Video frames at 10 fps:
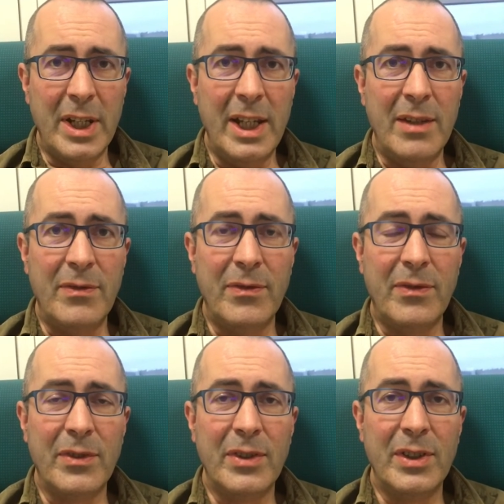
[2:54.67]

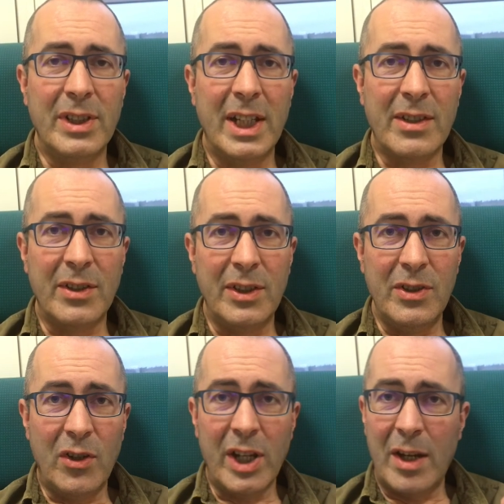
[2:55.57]
if that's going to
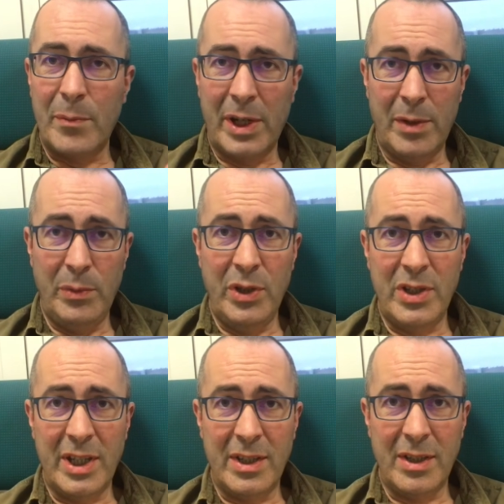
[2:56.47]
knock out my immune
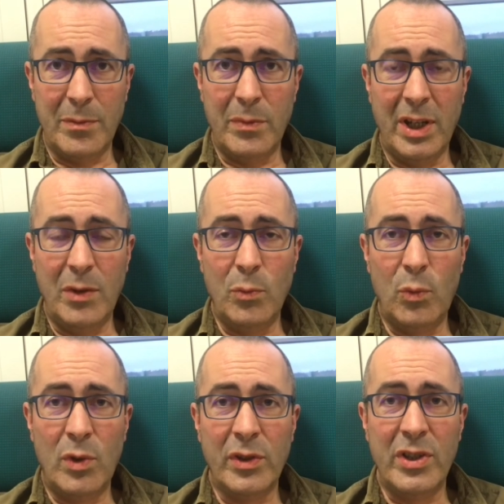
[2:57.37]
system in
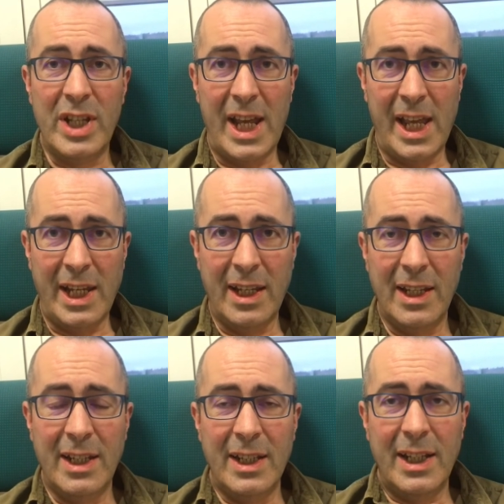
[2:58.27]
one day.
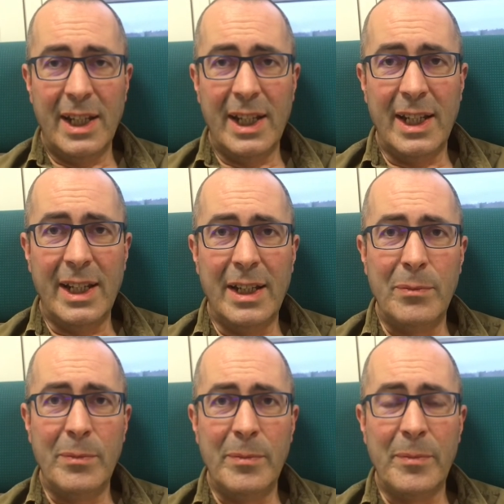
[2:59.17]

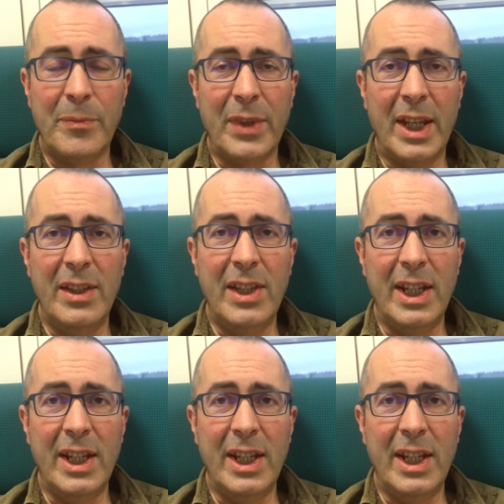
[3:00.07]
And